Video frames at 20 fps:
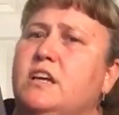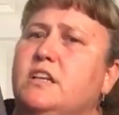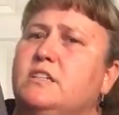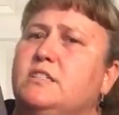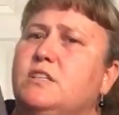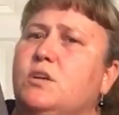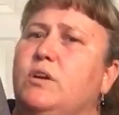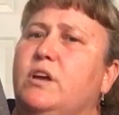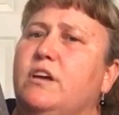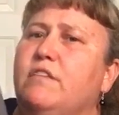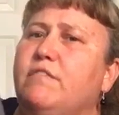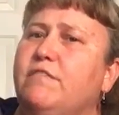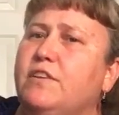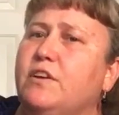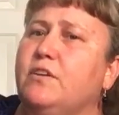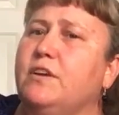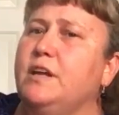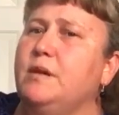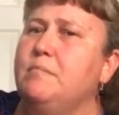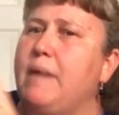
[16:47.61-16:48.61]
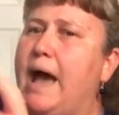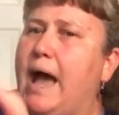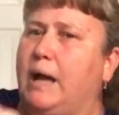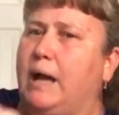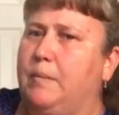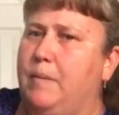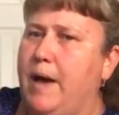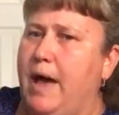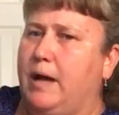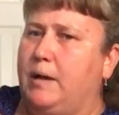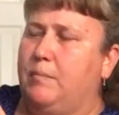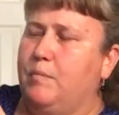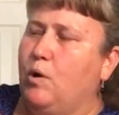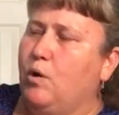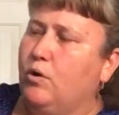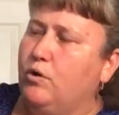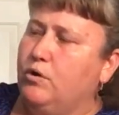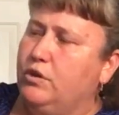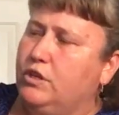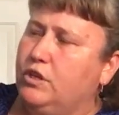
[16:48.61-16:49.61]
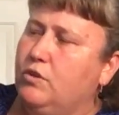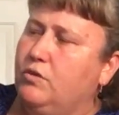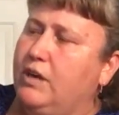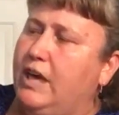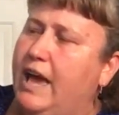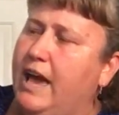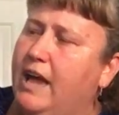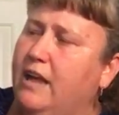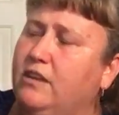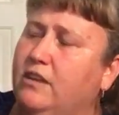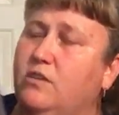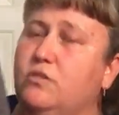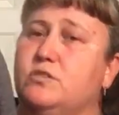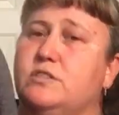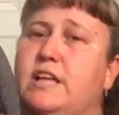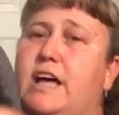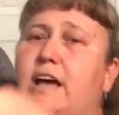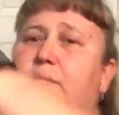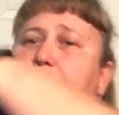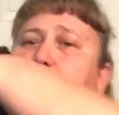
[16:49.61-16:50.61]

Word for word: So if you're in backpack mode, you can use that